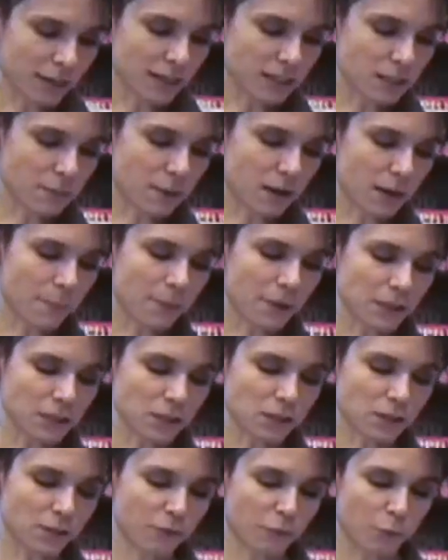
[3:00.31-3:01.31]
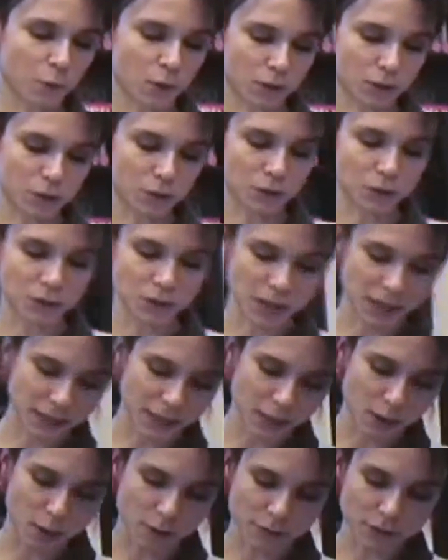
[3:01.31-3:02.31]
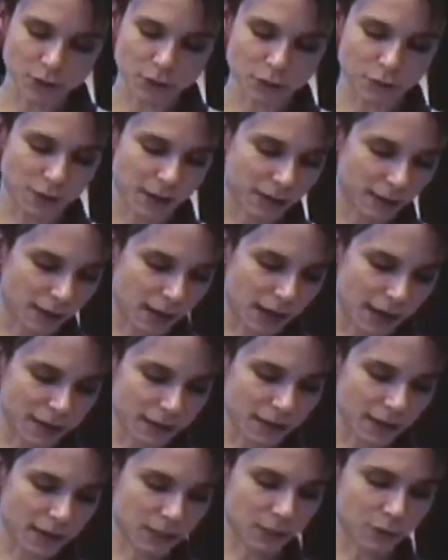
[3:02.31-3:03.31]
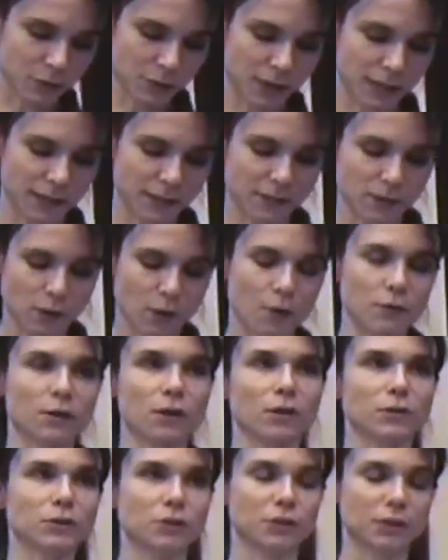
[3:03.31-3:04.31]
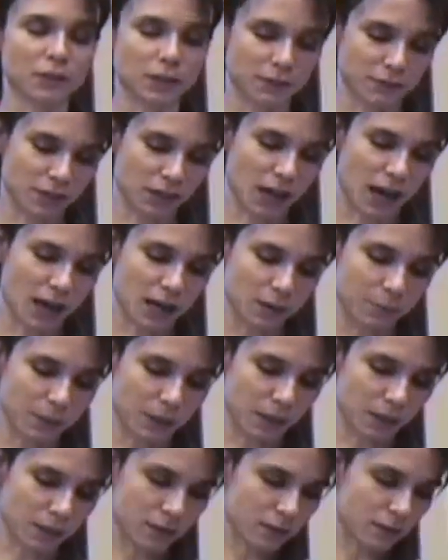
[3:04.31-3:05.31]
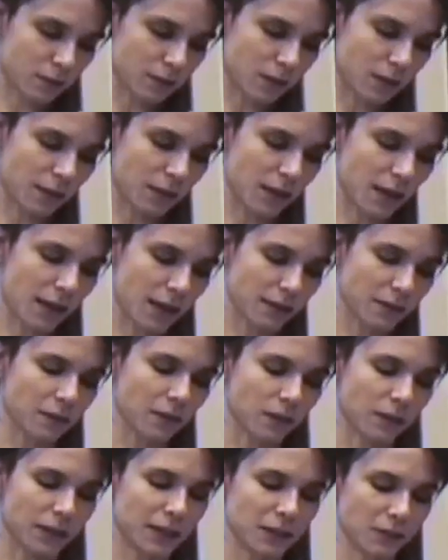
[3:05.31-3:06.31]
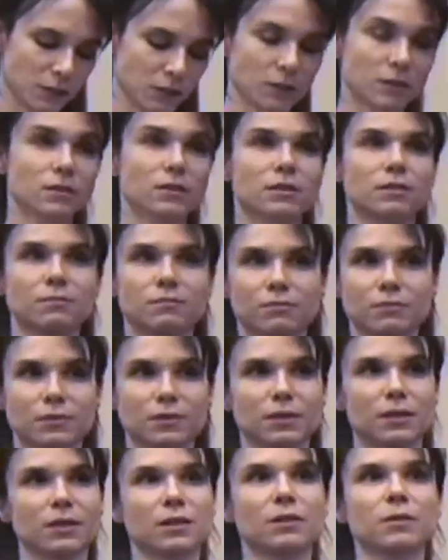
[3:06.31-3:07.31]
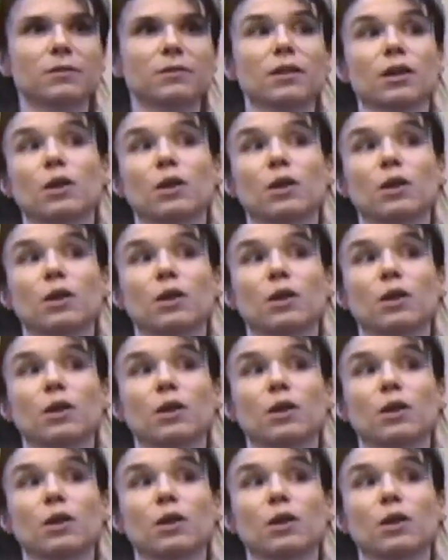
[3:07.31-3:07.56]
it's about a bunch of workers taking over a train line and creating their own alternative economy. In the end, the leaders, the